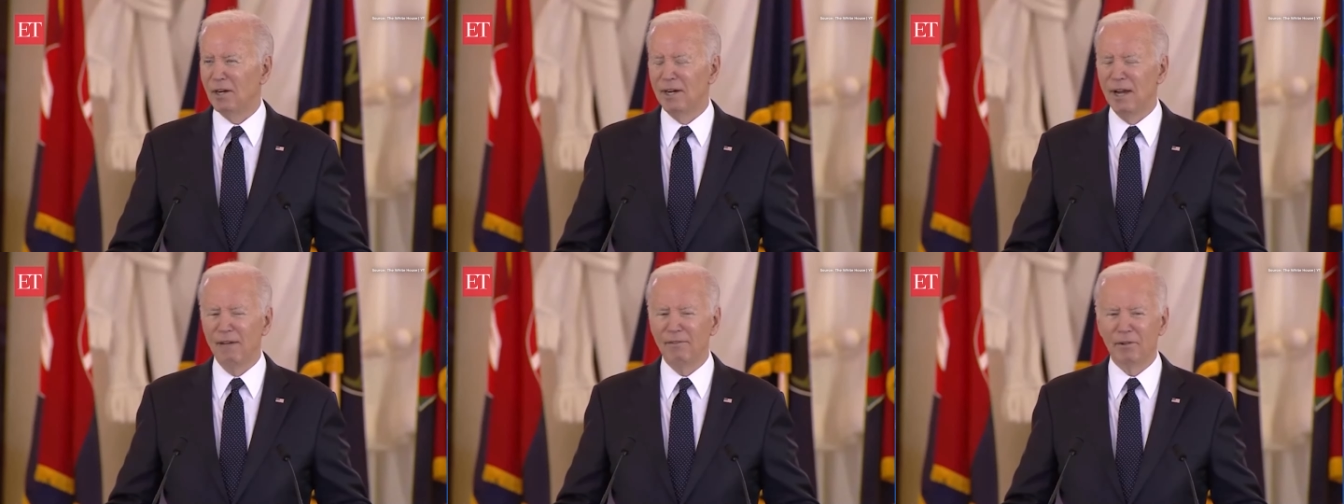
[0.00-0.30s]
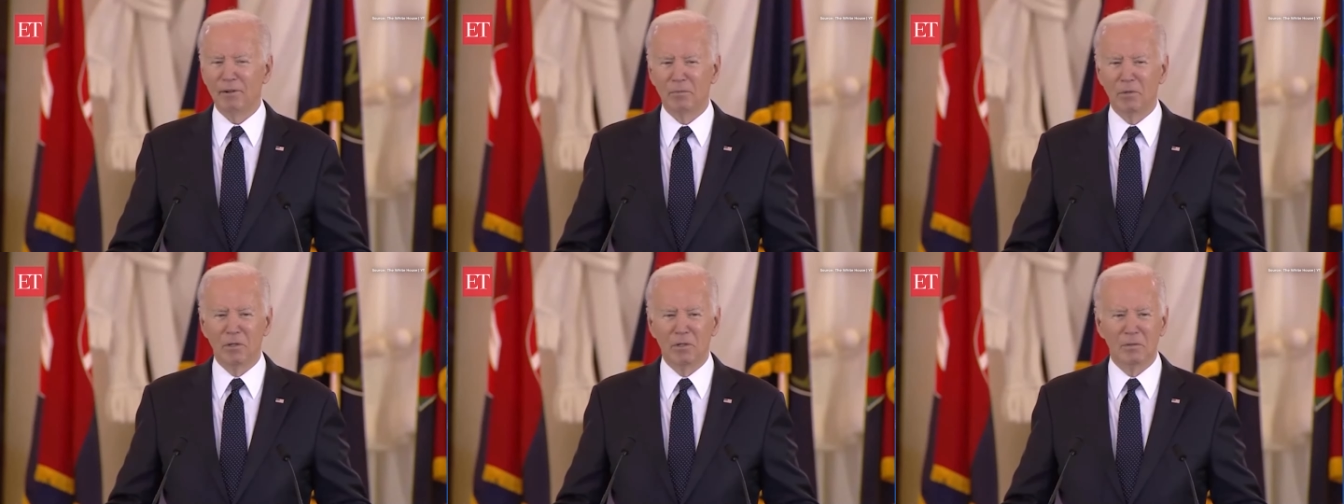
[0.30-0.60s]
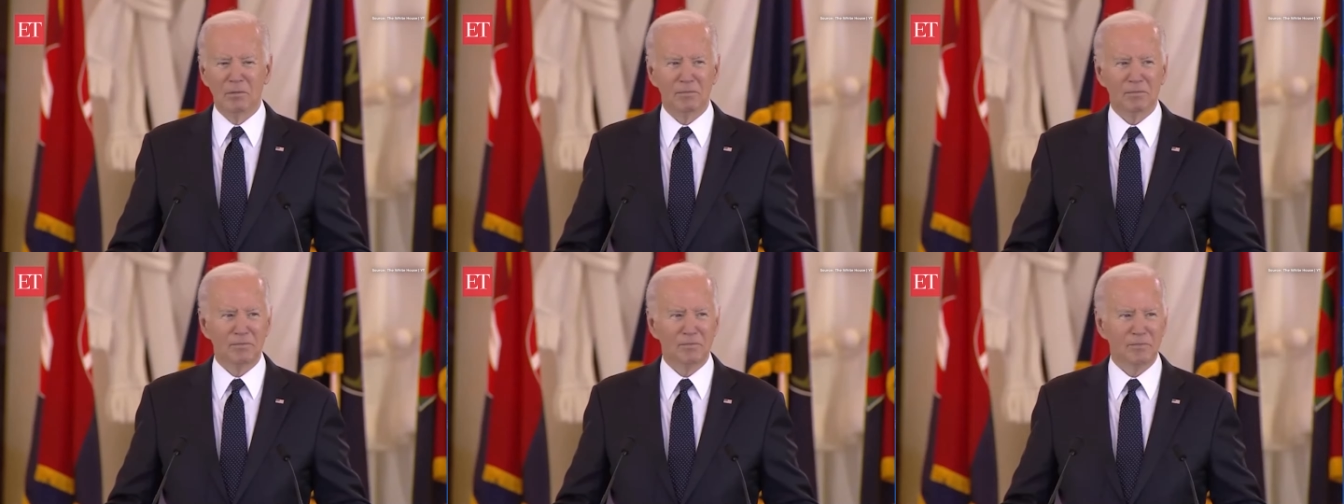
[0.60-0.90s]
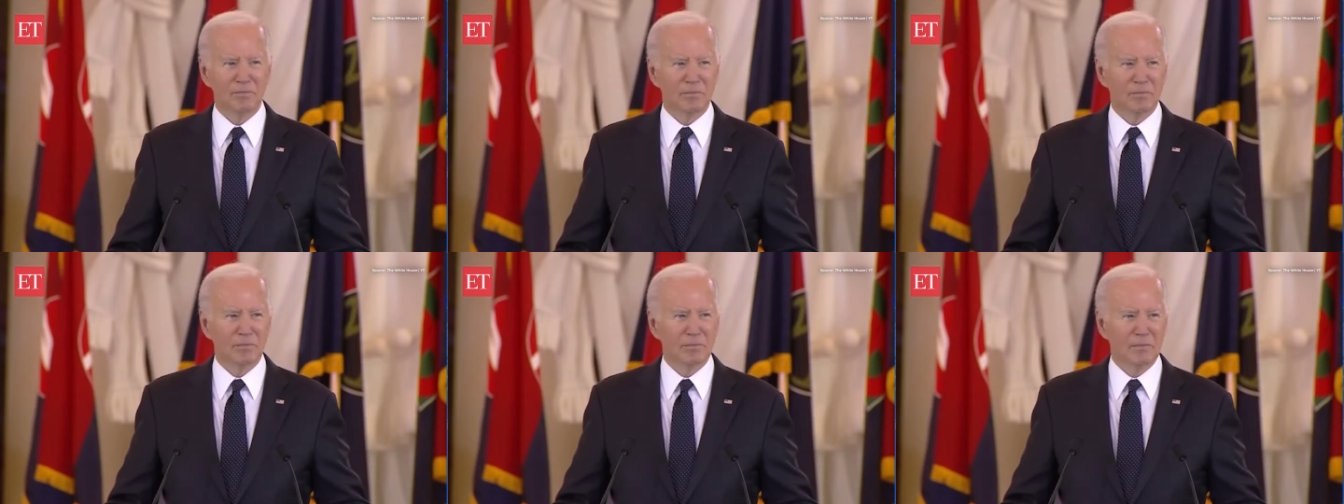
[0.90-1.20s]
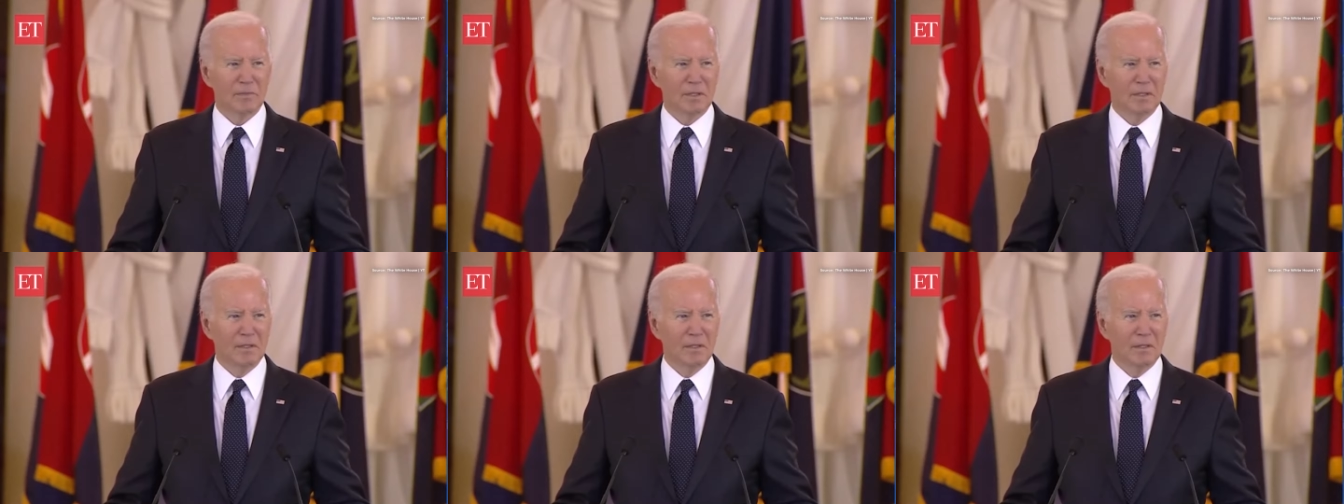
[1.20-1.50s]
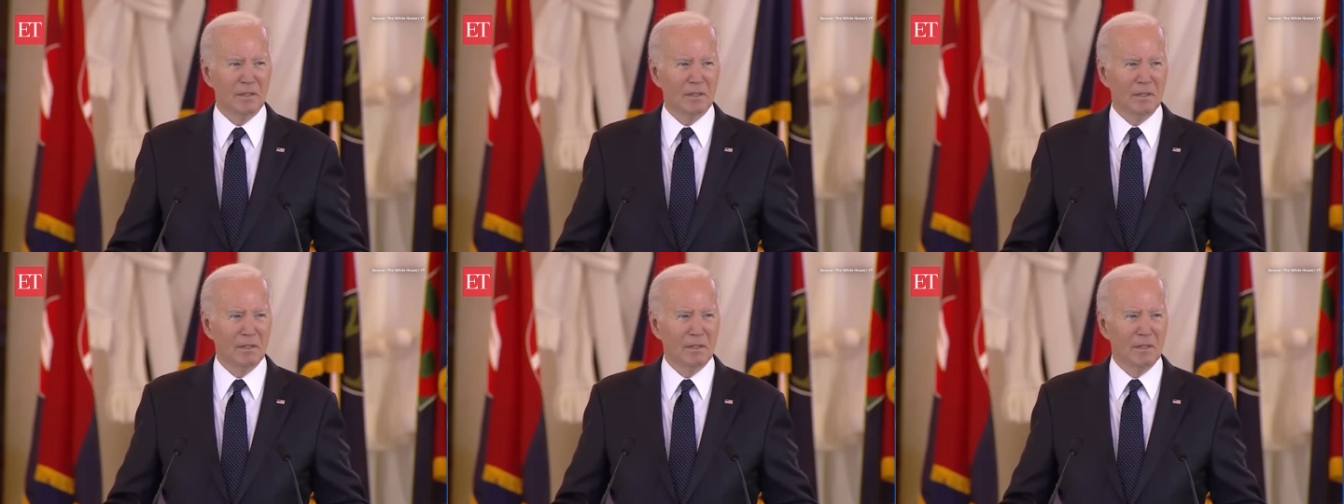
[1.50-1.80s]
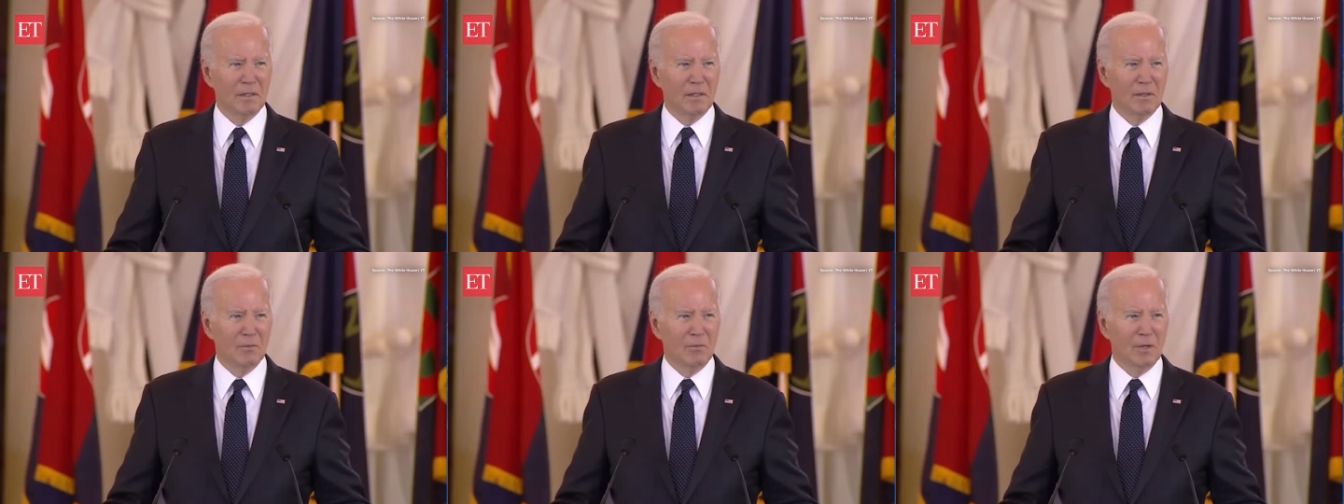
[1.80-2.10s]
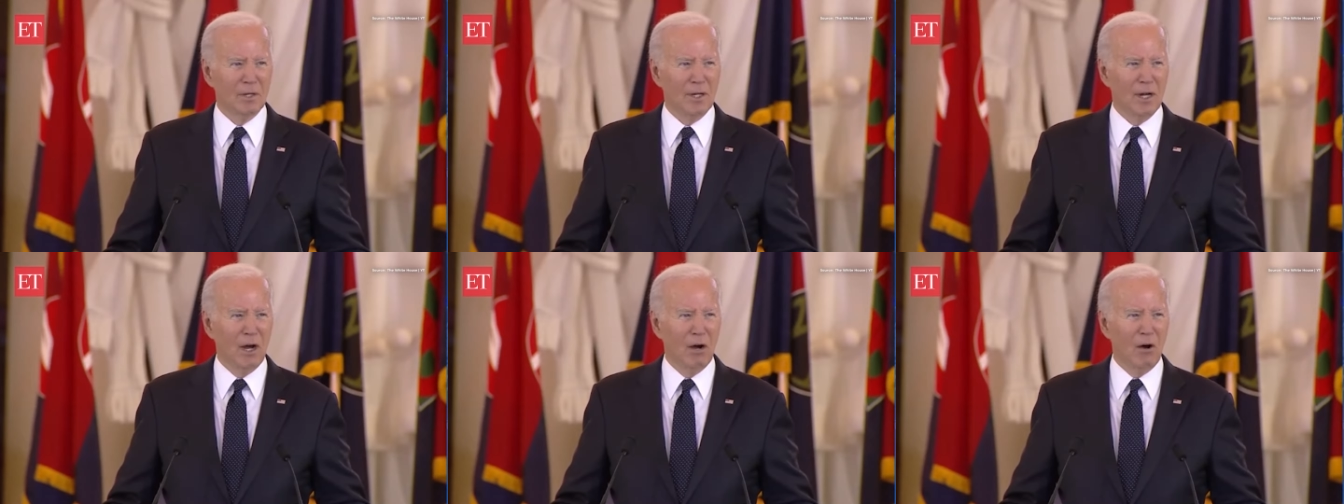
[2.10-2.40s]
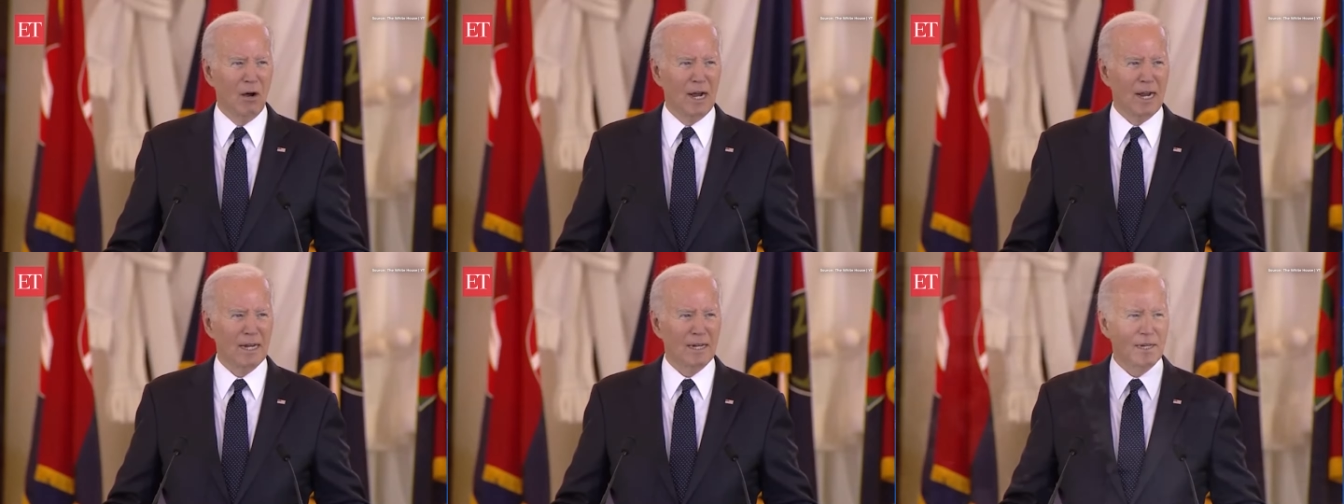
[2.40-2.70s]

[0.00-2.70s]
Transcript: inevitable. We know hate